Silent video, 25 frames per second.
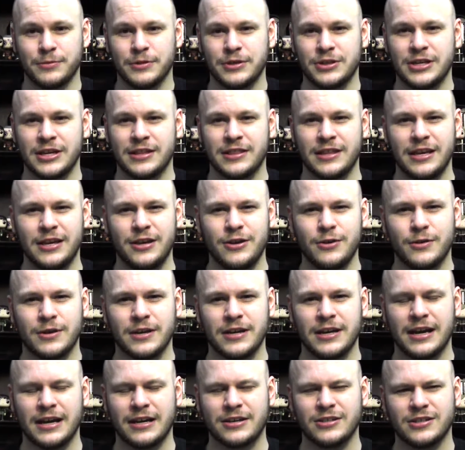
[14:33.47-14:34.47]
which I think you
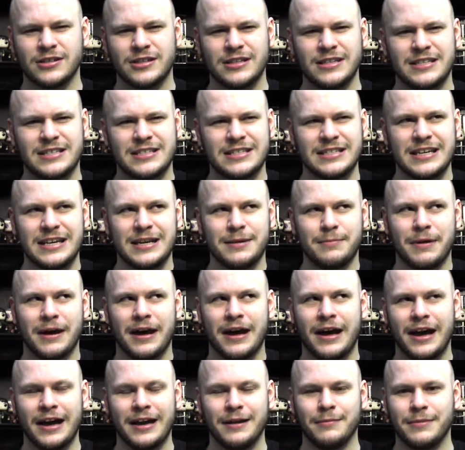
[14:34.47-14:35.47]
can actually see
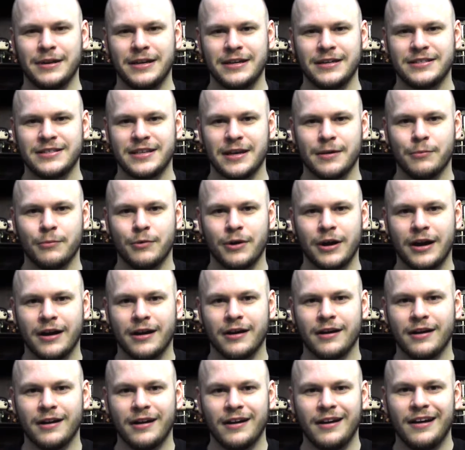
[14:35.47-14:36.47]
behind me
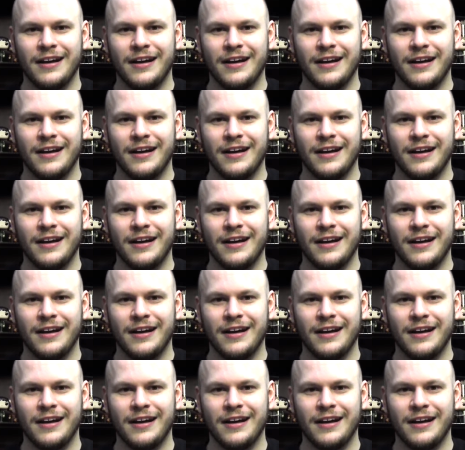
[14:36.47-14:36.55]
somewhere.